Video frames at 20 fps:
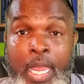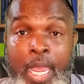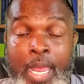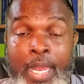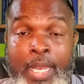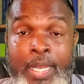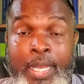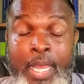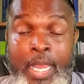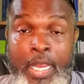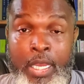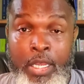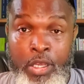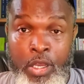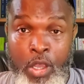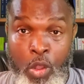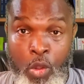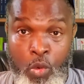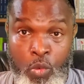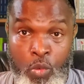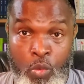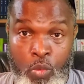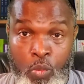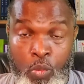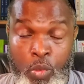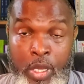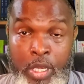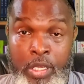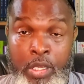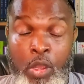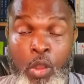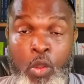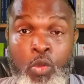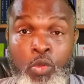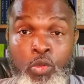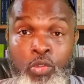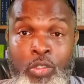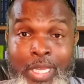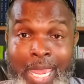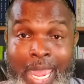And they know when
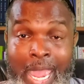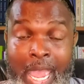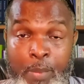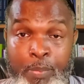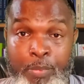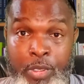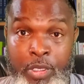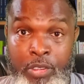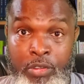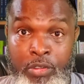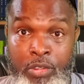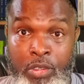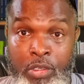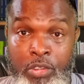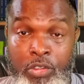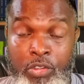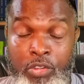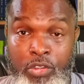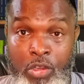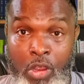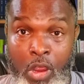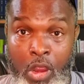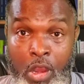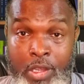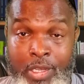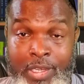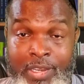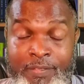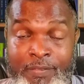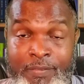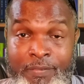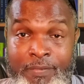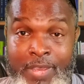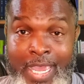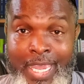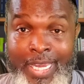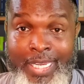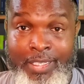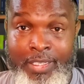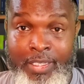those captains start
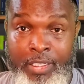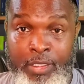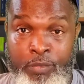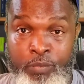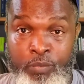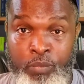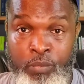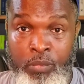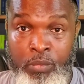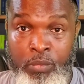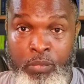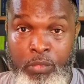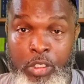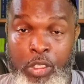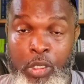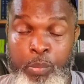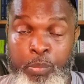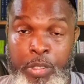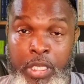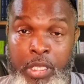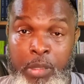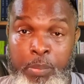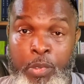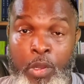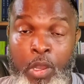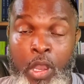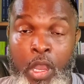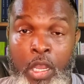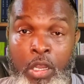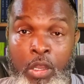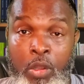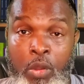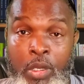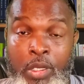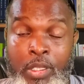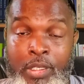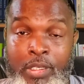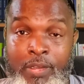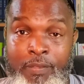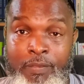defecting, the people are
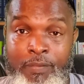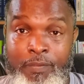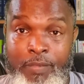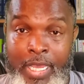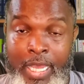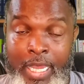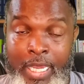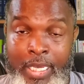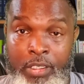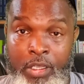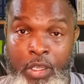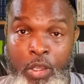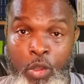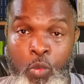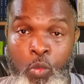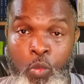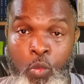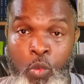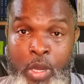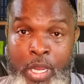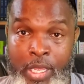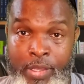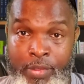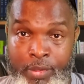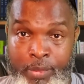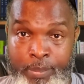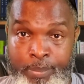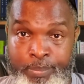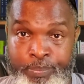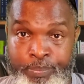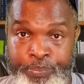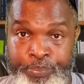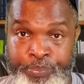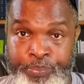going to defect with them.